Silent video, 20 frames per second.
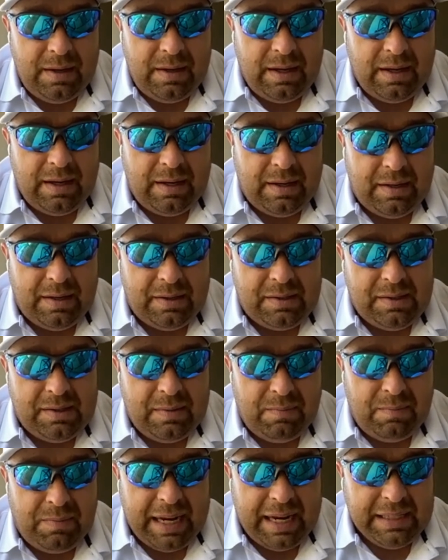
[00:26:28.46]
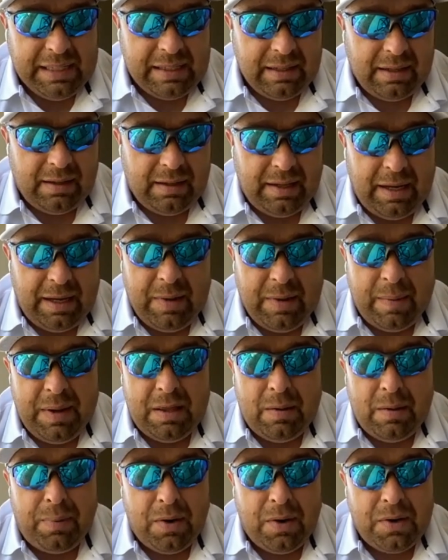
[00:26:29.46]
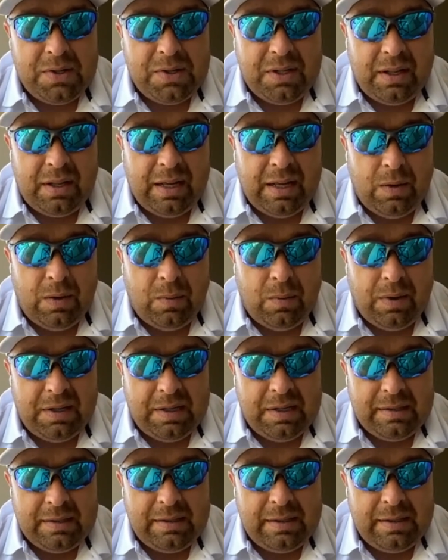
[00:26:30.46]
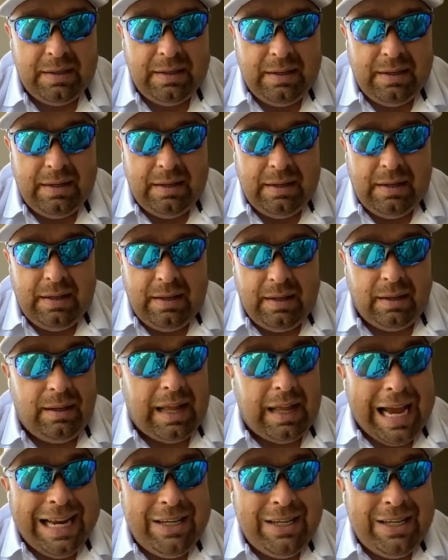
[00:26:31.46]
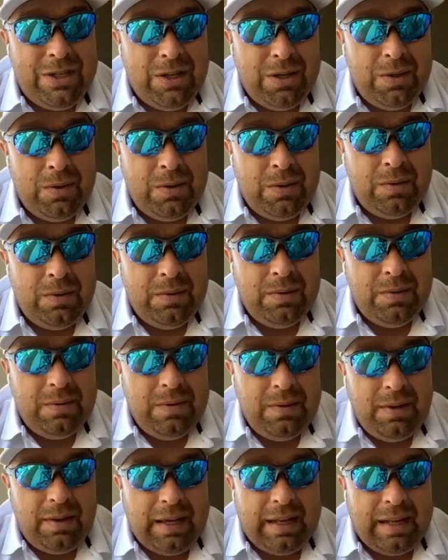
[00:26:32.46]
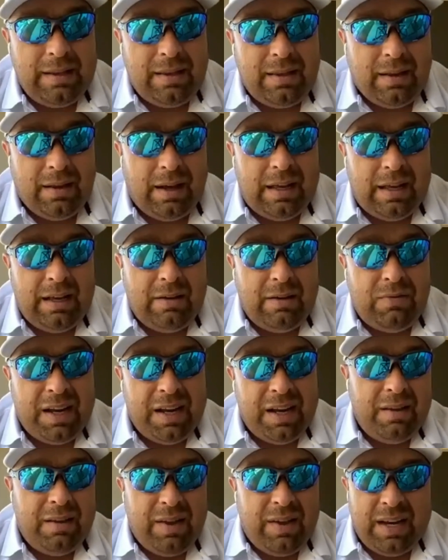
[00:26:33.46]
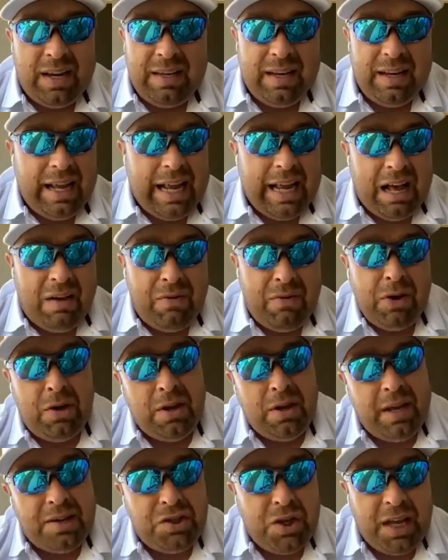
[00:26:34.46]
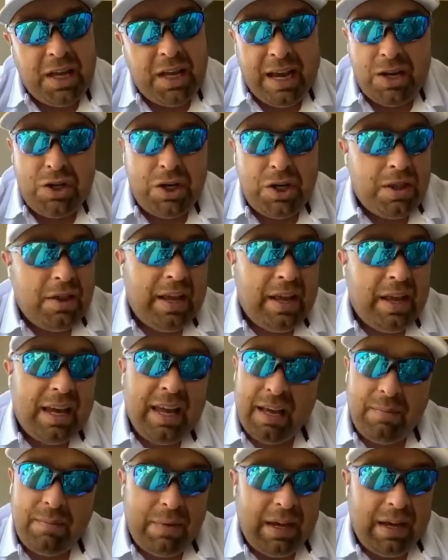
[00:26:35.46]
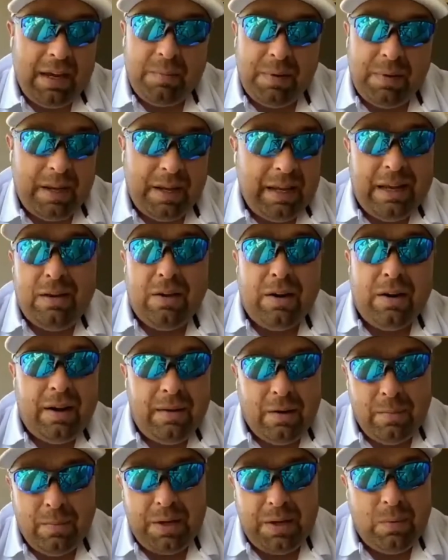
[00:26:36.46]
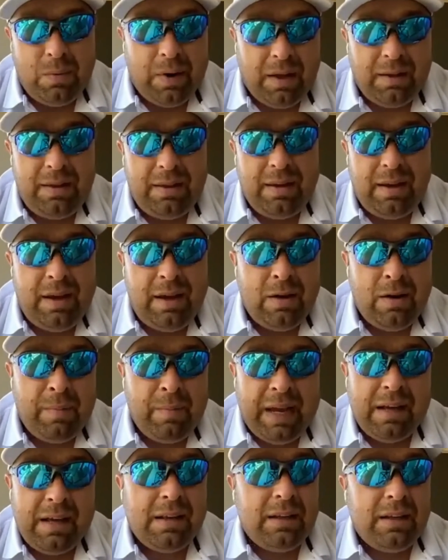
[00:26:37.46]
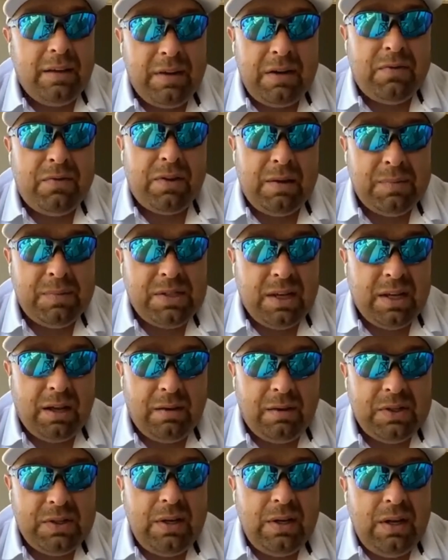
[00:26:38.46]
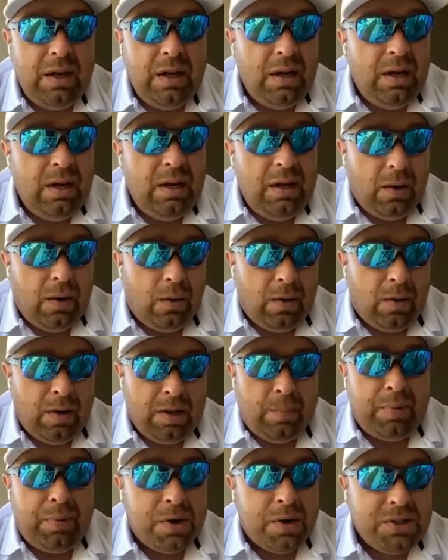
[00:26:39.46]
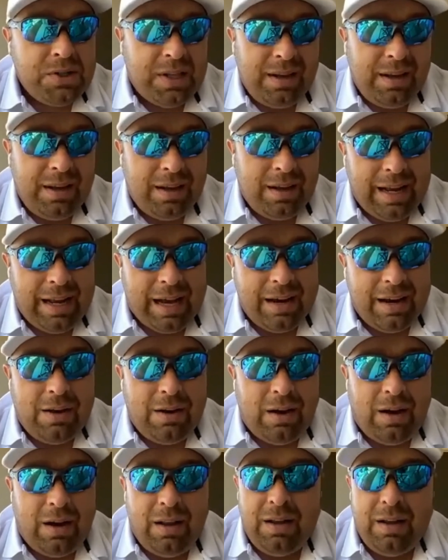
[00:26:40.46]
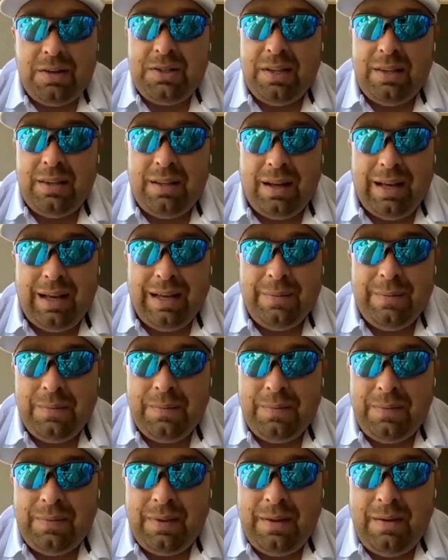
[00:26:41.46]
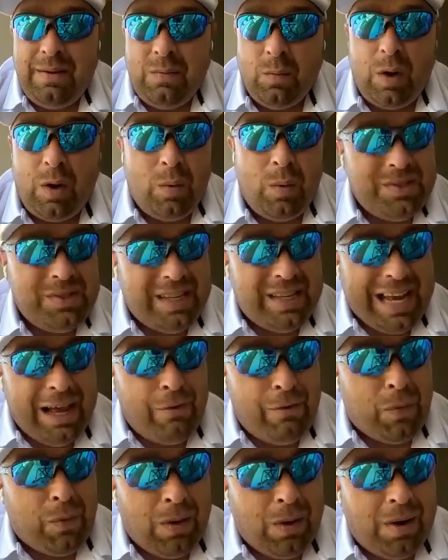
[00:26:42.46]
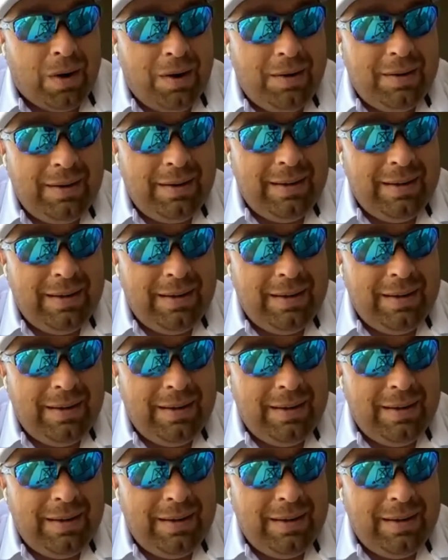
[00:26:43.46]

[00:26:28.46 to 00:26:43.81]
is basically maybe the person that was lied to, that thought if they didn't have a good education, they can't make money or be wealthy or make a living for themselves, or the person that got out of college and thought, what was that for?